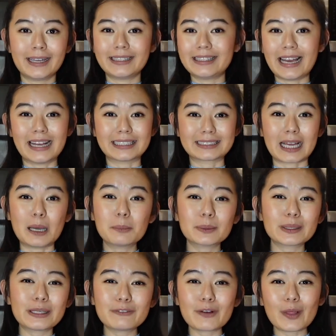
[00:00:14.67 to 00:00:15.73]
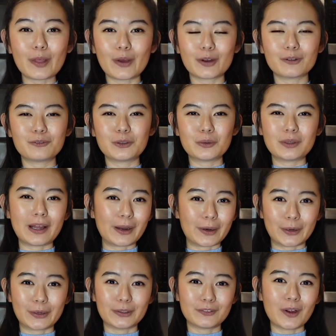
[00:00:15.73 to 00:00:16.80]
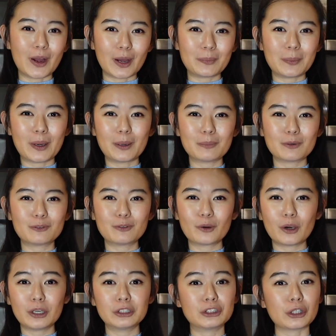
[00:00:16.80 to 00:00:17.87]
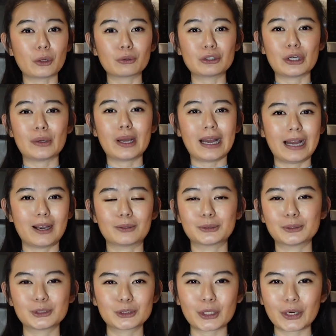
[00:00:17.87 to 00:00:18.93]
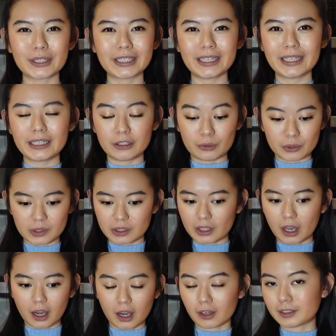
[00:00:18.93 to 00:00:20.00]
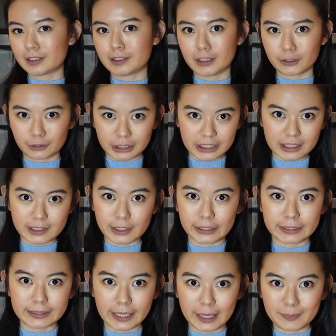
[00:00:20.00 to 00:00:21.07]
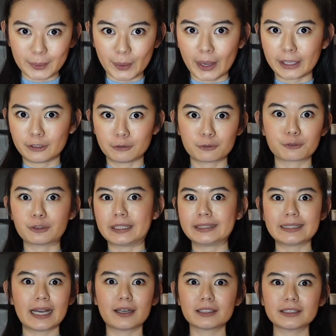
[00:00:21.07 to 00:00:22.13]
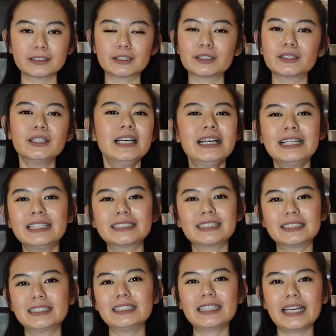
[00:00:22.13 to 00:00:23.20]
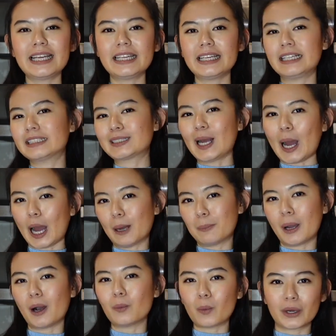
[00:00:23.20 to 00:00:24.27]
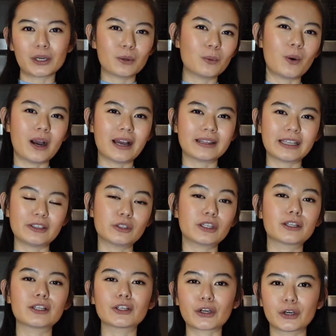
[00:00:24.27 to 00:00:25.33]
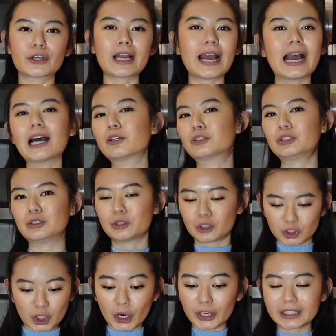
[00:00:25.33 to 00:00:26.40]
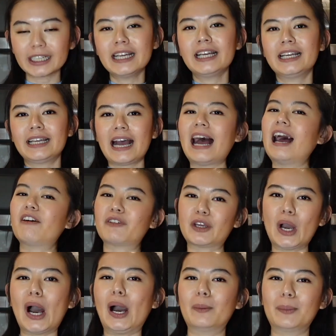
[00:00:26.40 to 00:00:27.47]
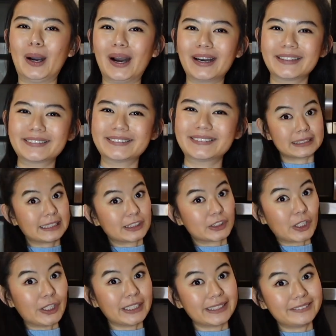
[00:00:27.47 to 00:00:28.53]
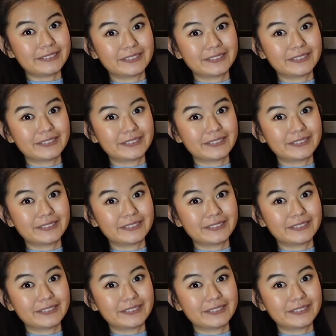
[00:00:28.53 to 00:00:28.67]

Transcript: Yes, I believe a lot of you that heard of hot pot before don't know how to start it. You see all these ingredients on the table and you freaked out a little. So today is the hot pot 101 that you can learn how to start having hot pot. Let's get started.